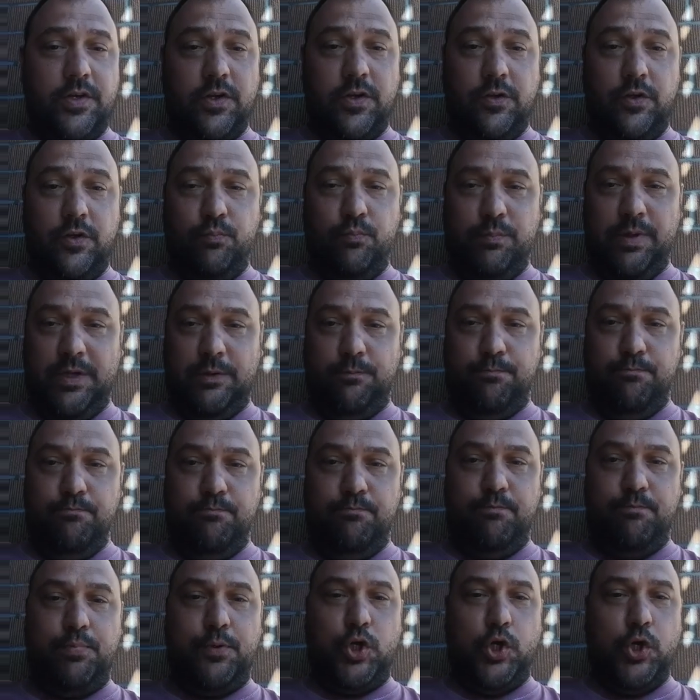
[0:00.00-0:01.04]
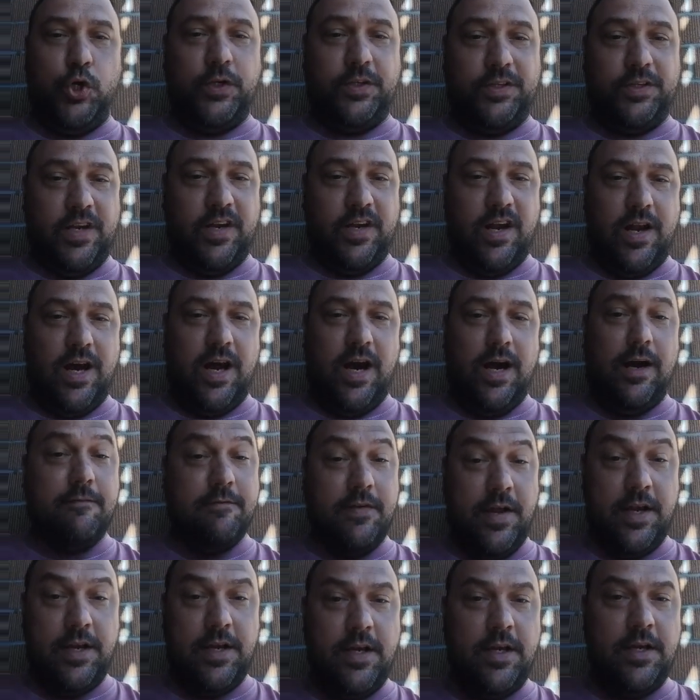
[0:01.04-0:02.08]
You'd be cooked in an
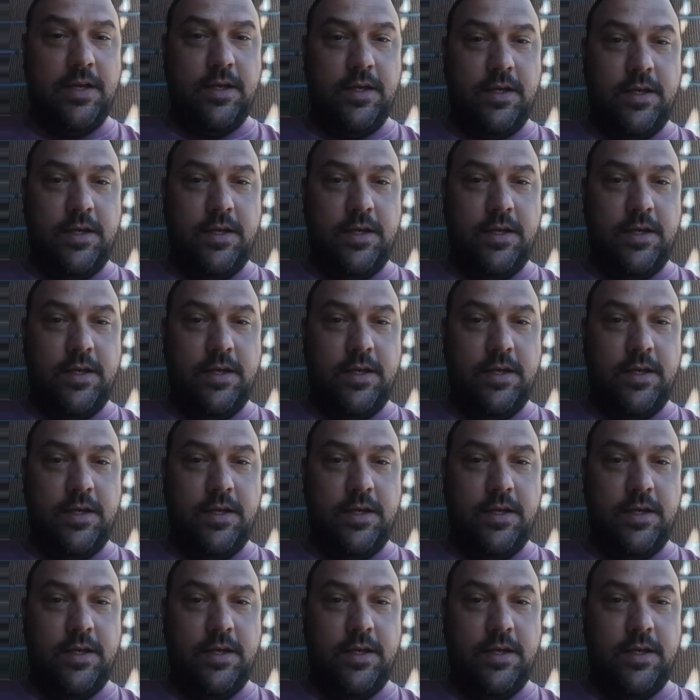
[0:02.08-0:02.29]
oven